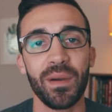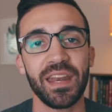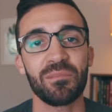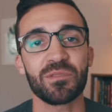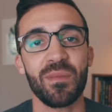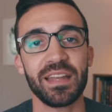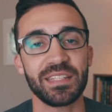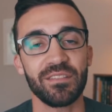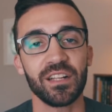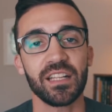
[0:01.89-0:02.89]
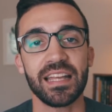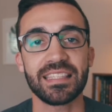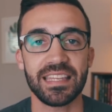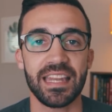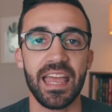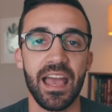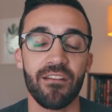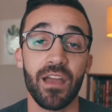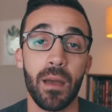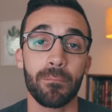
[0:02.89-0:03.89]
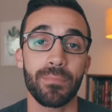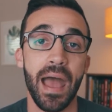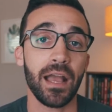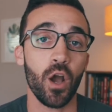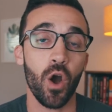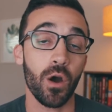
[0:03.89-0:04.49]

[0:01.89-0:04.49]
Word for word: My name is Matt D'Avella, and today I've got back